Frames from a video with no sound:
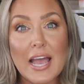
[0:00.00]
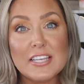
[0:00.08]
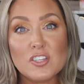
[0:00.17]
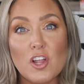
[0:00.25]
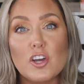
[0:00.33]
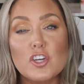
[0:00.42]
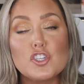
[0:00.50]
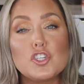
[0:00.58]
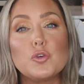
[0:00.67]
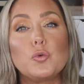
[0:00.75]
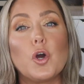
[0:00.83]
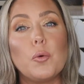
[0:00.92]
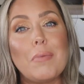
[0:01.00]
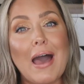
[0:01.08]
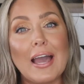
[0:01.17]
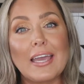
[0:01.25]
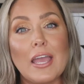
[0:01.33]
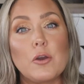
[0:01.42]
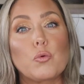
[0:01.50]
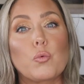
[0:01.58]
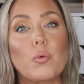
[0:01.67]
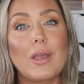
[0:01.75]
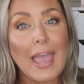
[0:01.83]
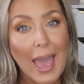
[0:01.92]
As long as you go back
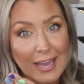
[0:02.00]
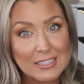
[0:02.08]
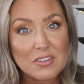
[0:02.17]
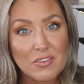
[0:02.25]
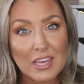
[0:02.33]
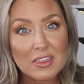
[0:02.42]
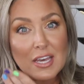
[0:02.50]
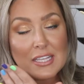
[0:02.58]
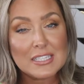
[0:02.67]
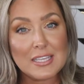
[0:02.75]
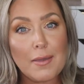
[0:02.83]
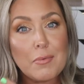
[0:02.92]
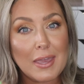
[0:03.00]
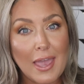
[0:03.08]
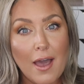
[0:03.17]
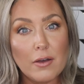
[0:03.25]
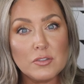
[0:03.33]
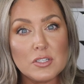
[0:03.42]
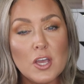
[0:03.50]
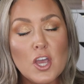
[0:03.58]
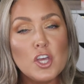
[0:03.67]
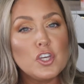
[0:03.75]
and reactivate that same account,